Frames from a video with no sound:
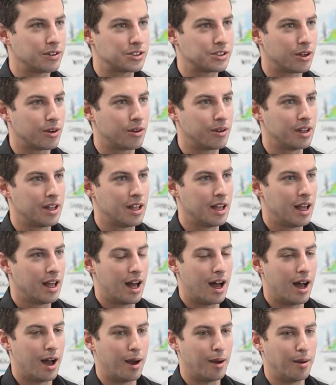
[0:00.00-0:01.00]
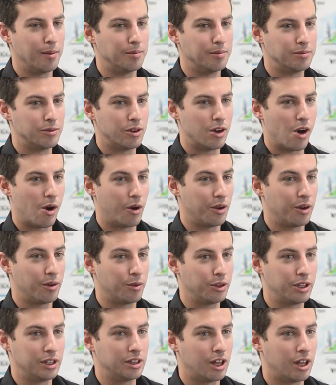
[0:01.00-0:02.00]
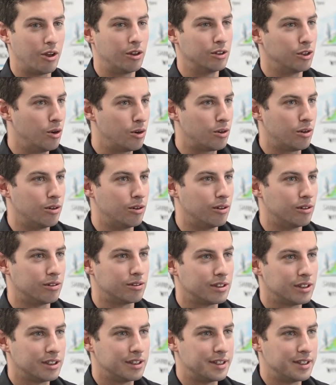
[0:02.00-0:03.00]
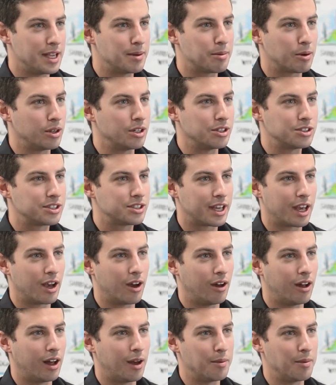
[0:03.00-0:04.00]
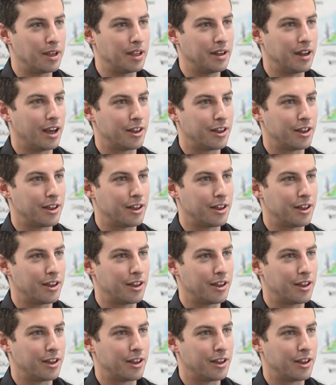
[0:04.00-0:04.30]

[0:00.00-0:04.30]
So on a really local neighborhood scale, I mean,